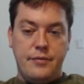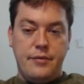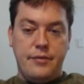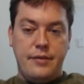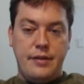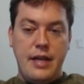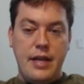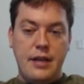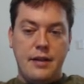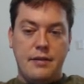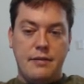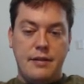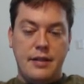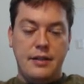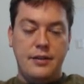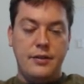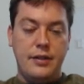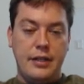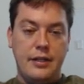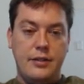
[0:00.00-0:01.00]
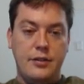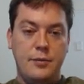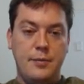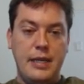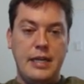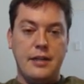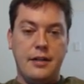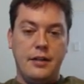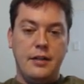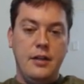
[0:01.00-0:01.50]
yeah, then you get a good
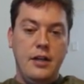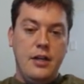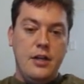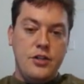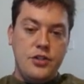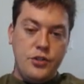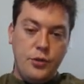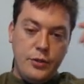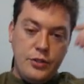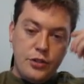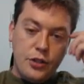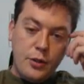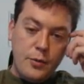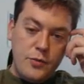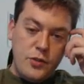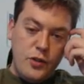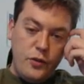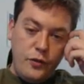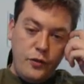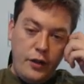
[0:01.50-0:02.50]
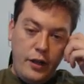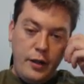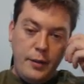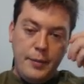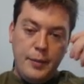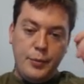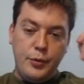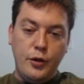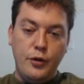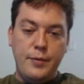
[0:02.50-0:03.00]
mate. So in terms of
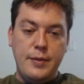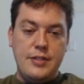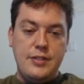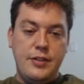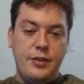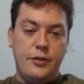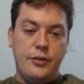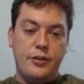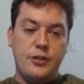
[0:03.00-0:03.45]
improvements here,